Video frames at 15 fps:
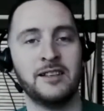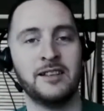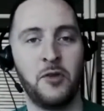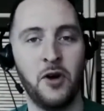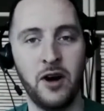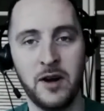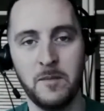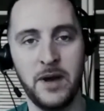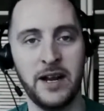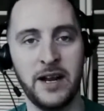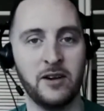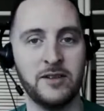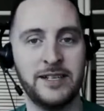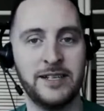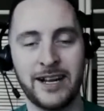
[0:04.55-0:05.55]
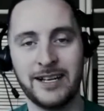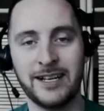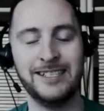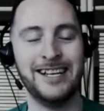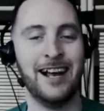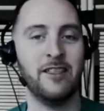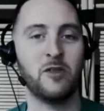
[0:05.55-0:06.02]
That's Thon Maker,
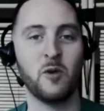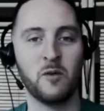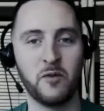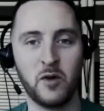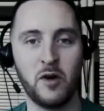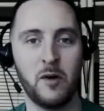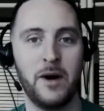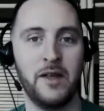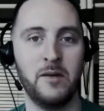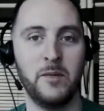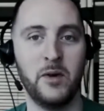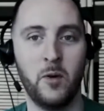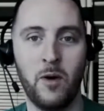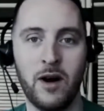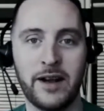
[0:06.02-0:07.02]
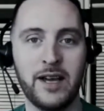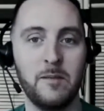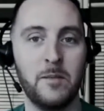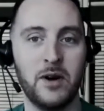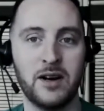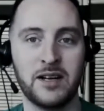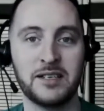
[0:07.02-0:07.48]
taken 10th overall by the Milwaukee
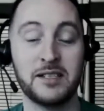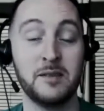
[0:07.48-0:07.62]
Bucks.